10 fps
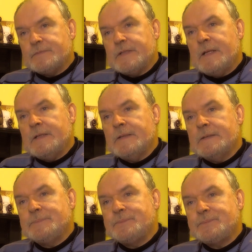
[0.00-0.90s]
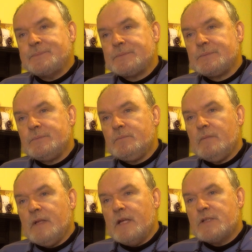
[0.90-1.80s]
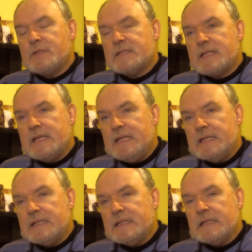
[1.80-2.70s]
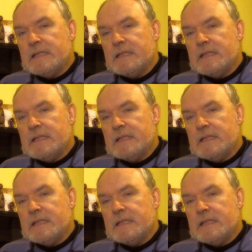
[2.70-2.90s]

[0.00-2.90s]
And as we say in